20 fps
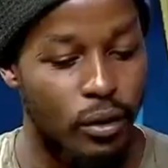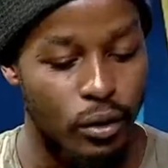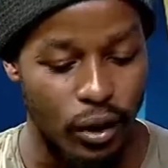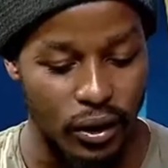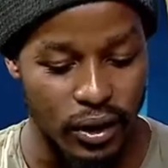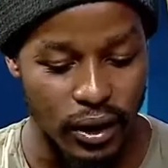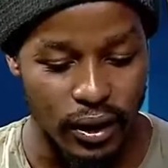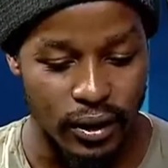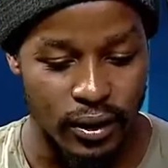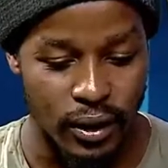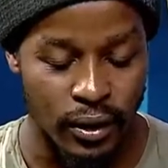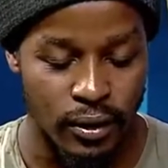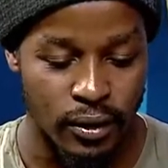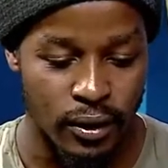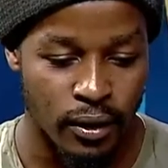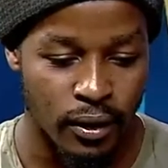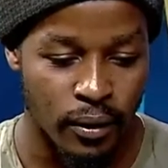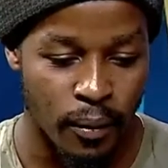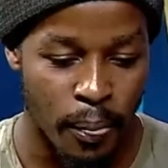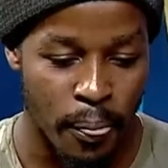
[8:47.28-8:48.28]
So I think
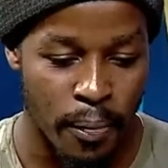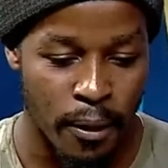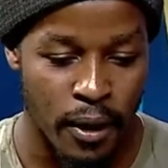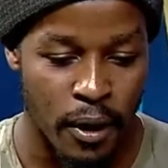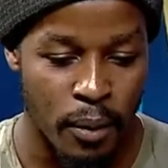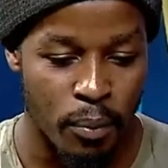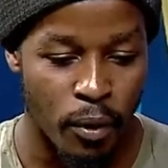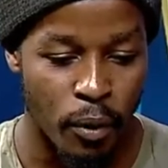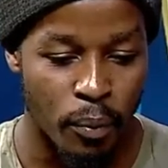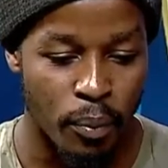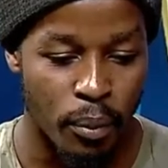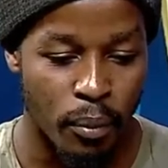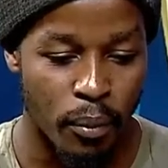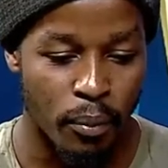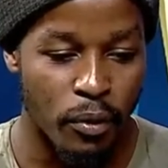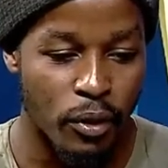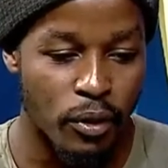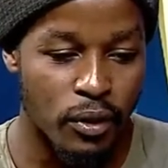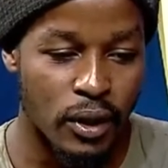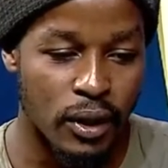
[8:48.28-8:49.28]
saizi hip hop
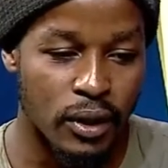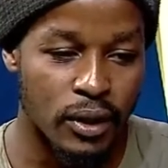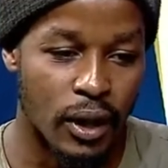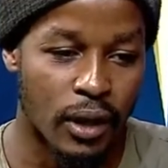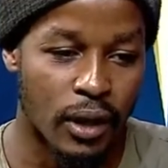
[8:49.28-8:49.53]
music